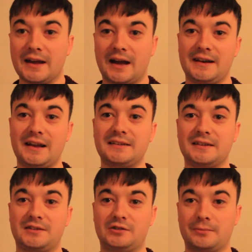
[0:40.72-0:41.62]
I'd like
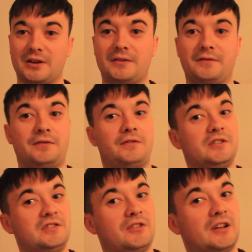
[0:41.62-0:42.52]
to,
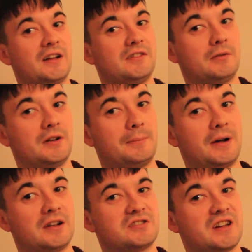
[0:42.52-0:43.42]
first of all guys, I want to
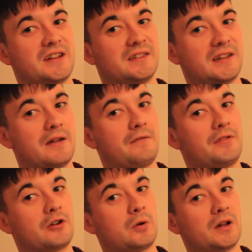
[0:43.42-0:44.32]
apologise
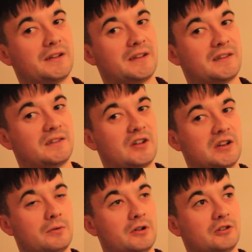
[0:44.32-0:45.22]
if the quality of this
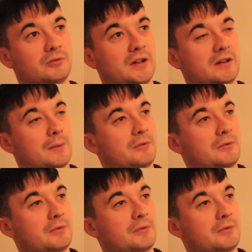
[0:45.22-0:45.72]
video looks really crap,